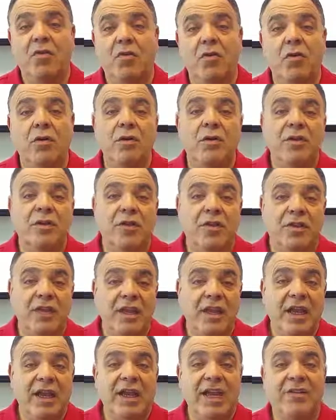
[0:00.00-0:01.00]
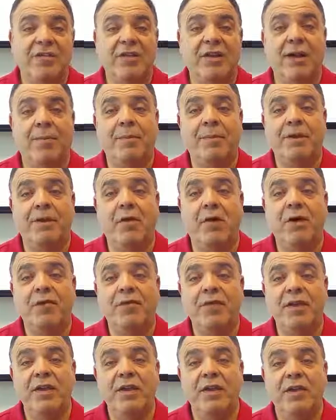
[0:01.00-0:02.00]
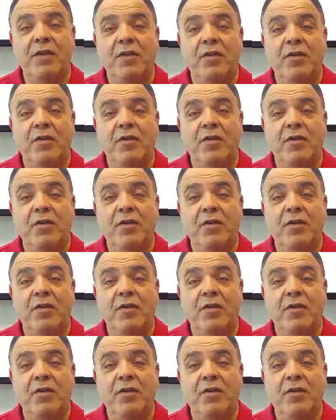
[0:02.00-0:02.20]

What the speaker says: Or do you think I could have a cup of coffee?